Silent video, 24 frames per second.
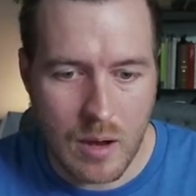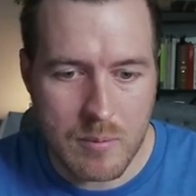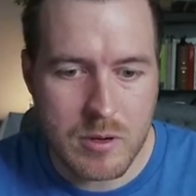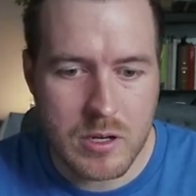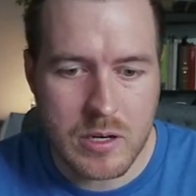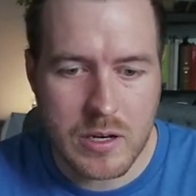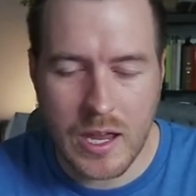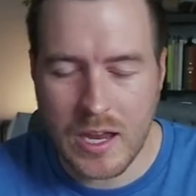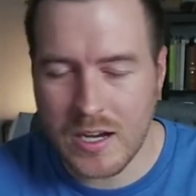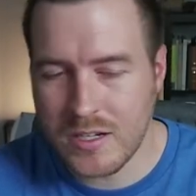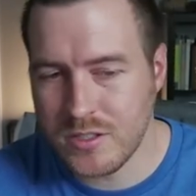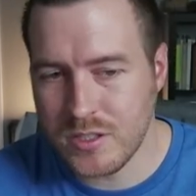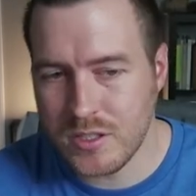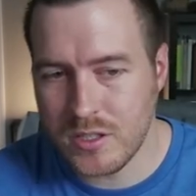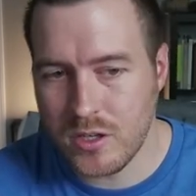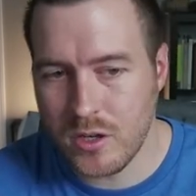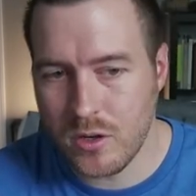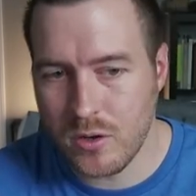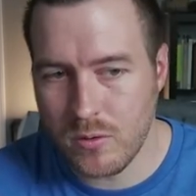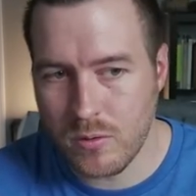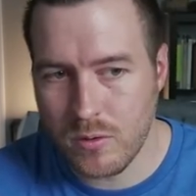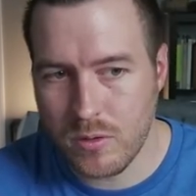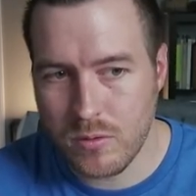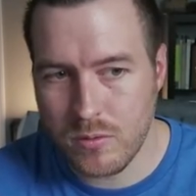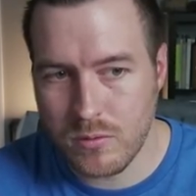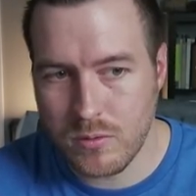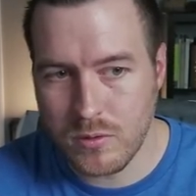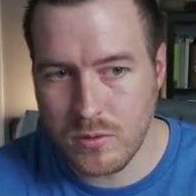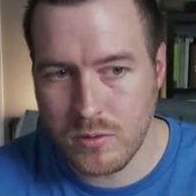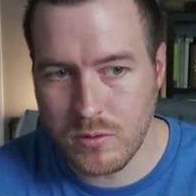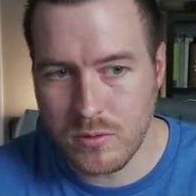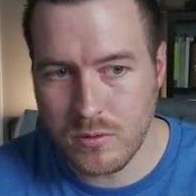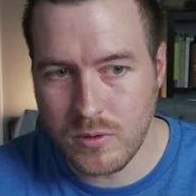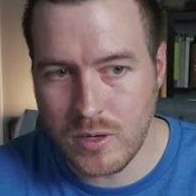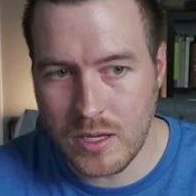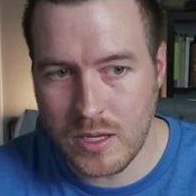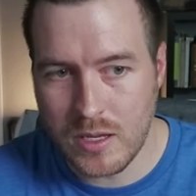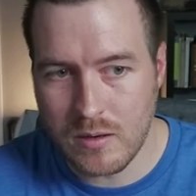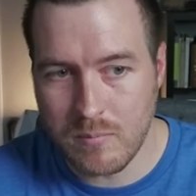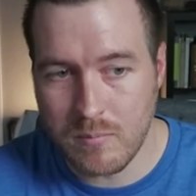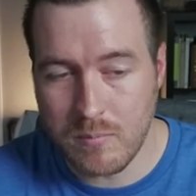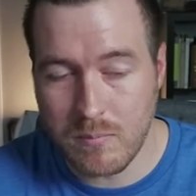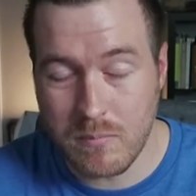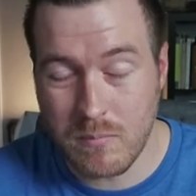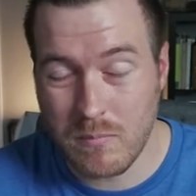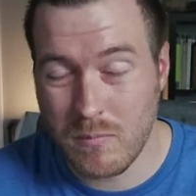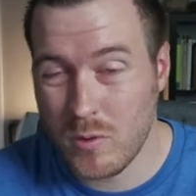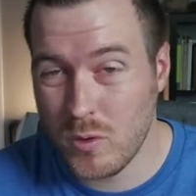I'm gonna actually go through
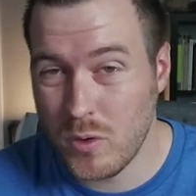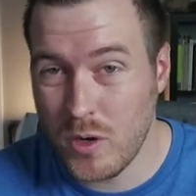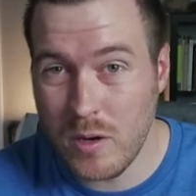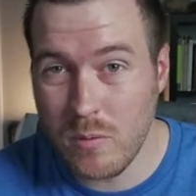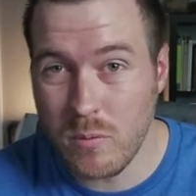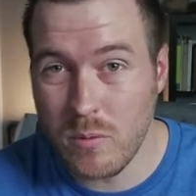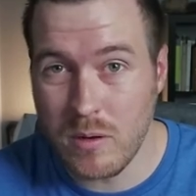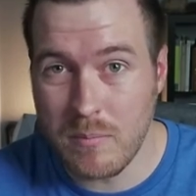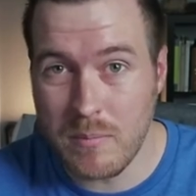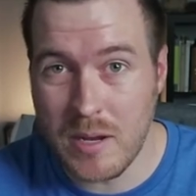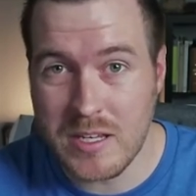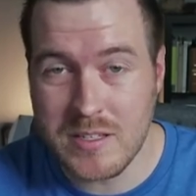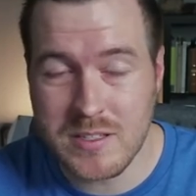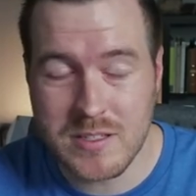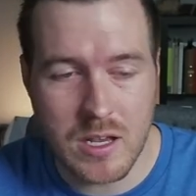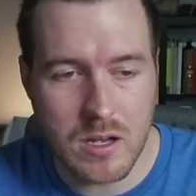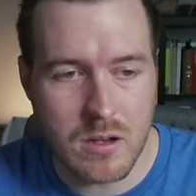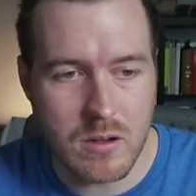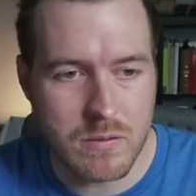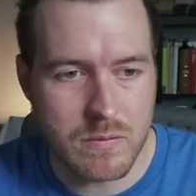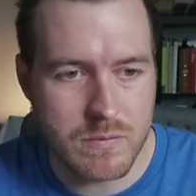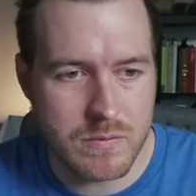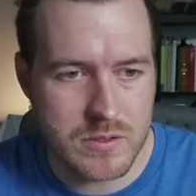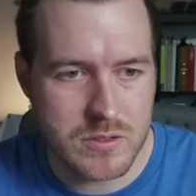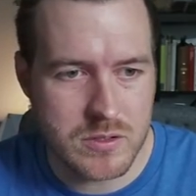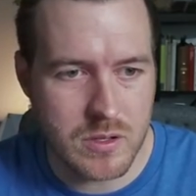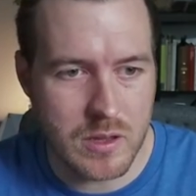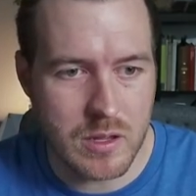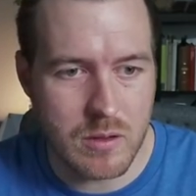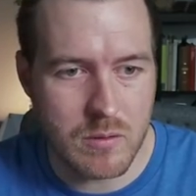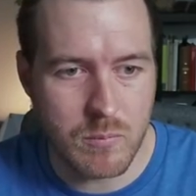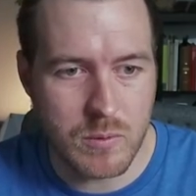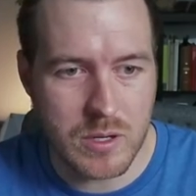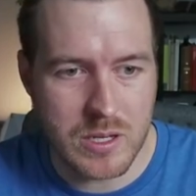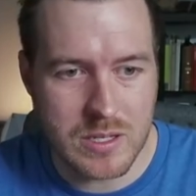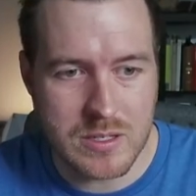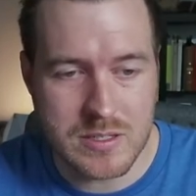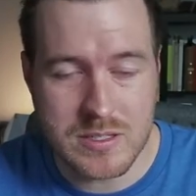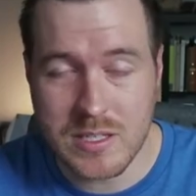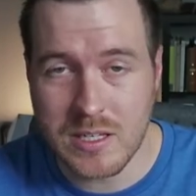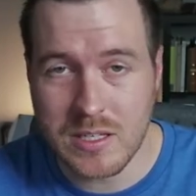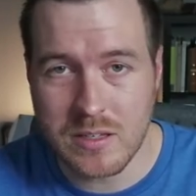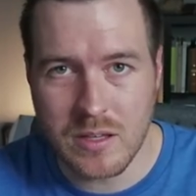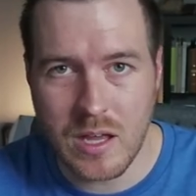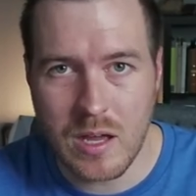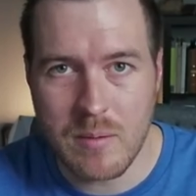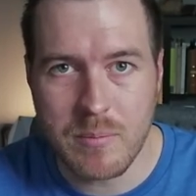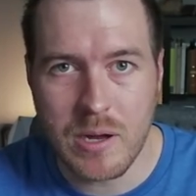and create one myself so that we can see
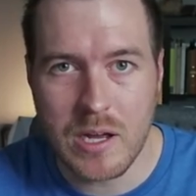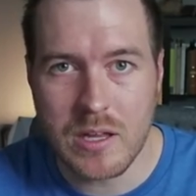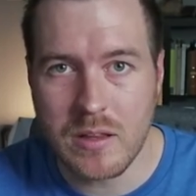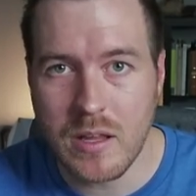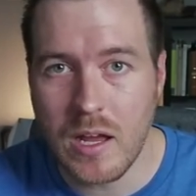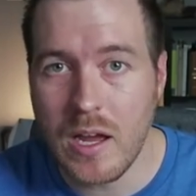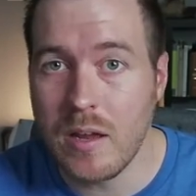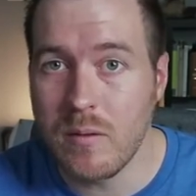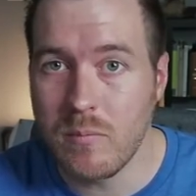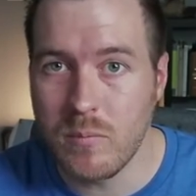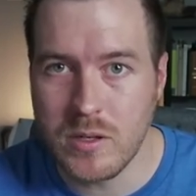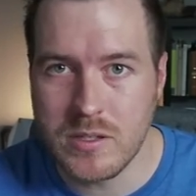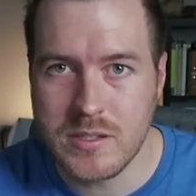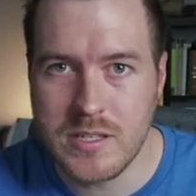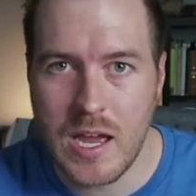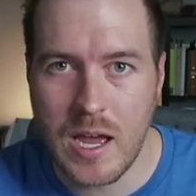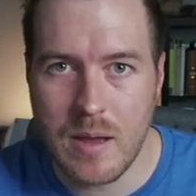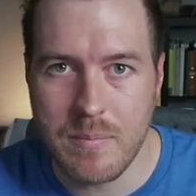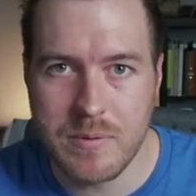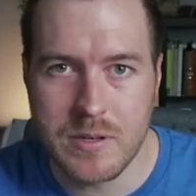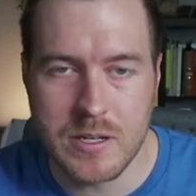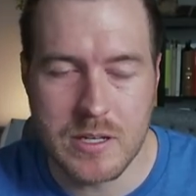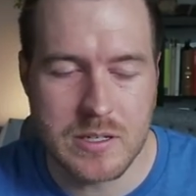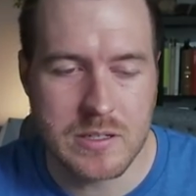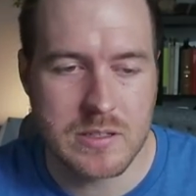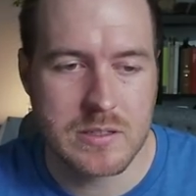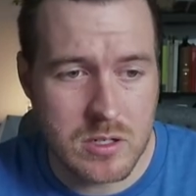line by line what's happening.